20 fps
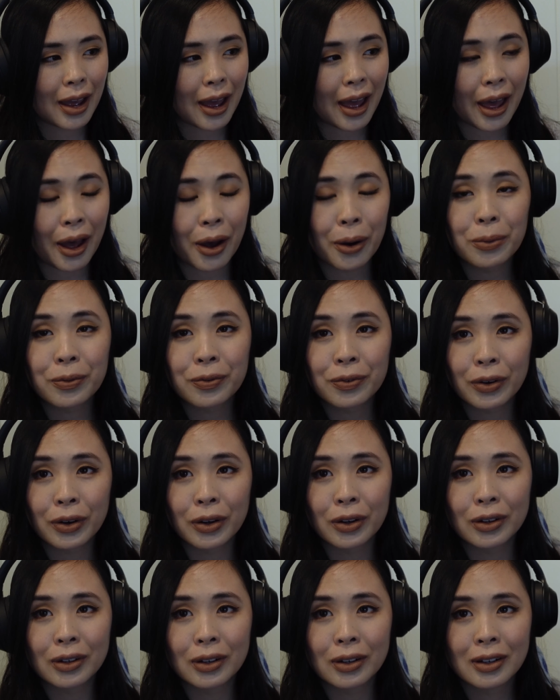
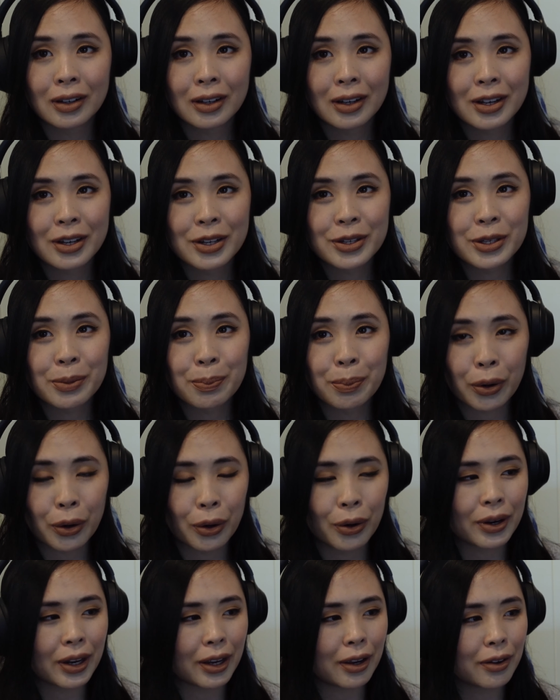helpful,
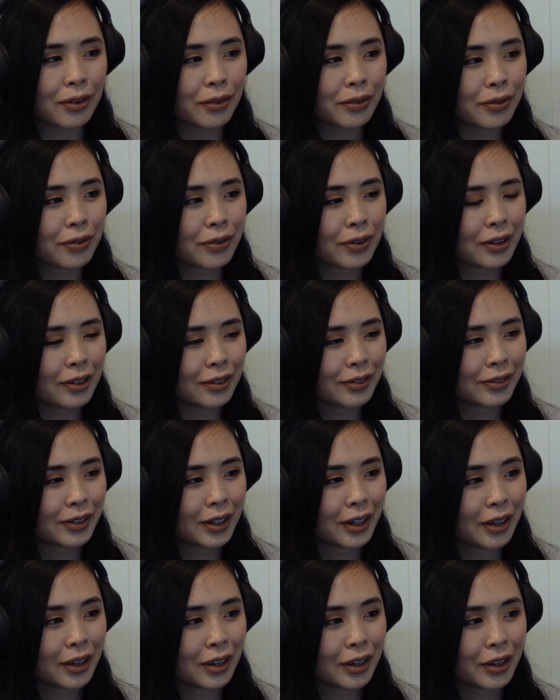supportive
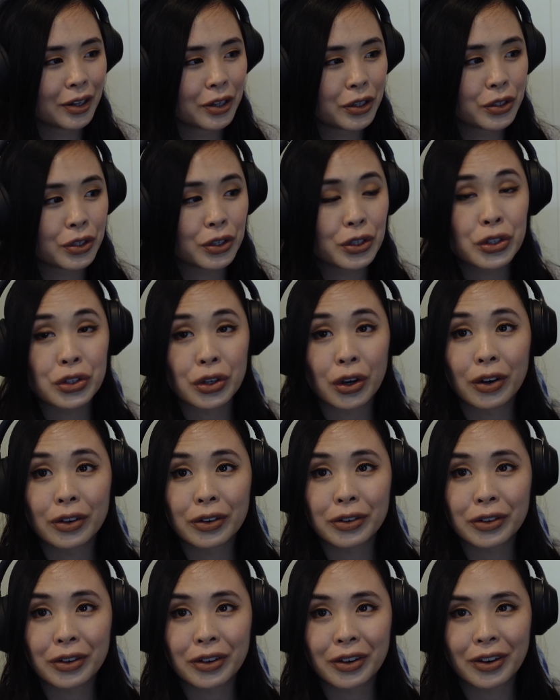to
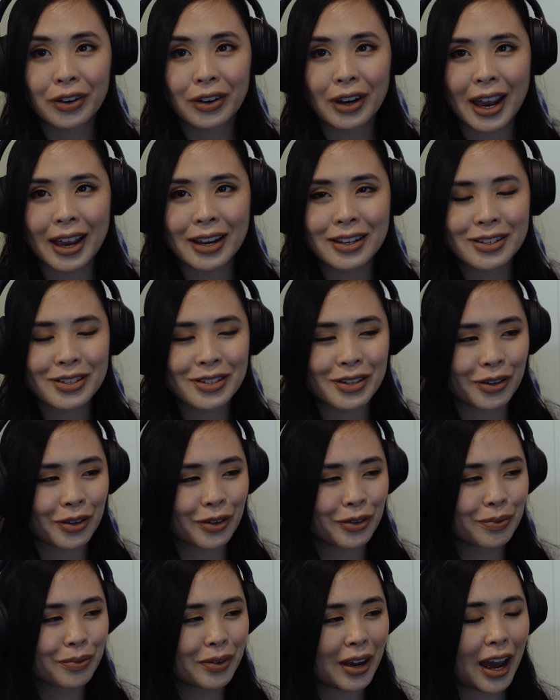Jean, you know, and
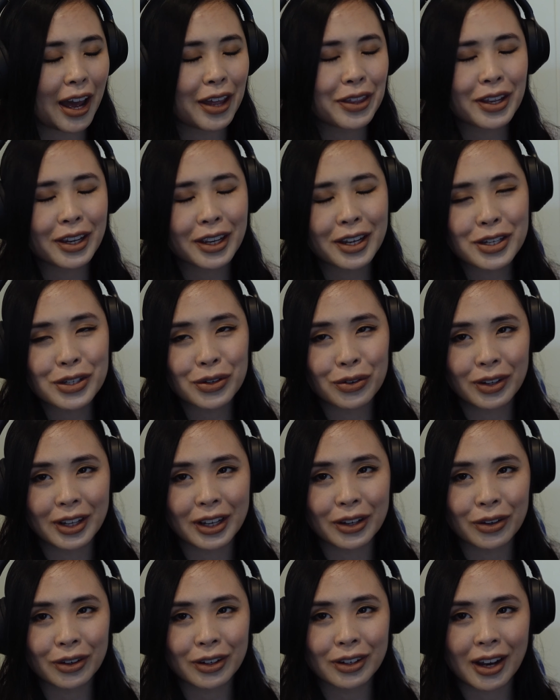so I think he's a
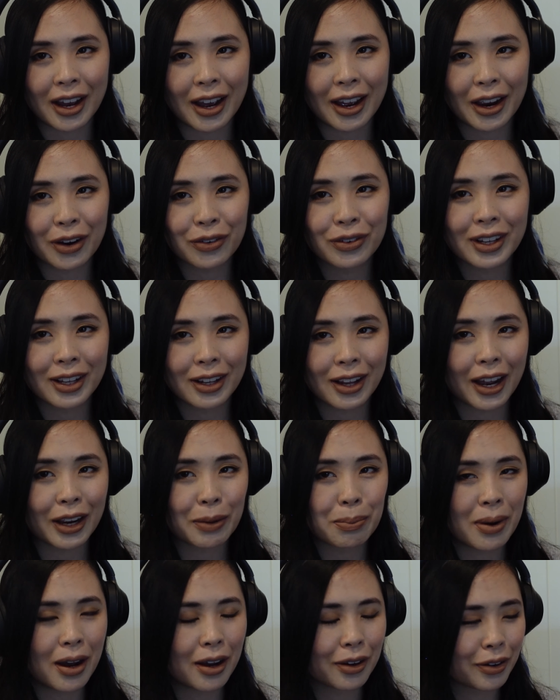really good guy. I really
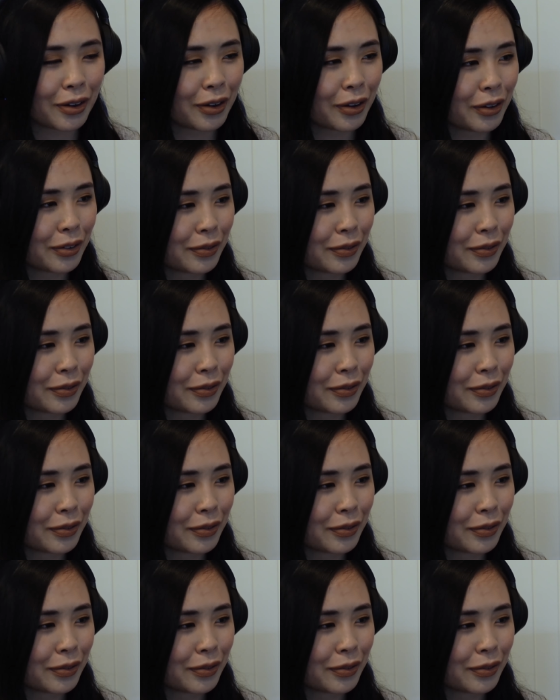like Marco.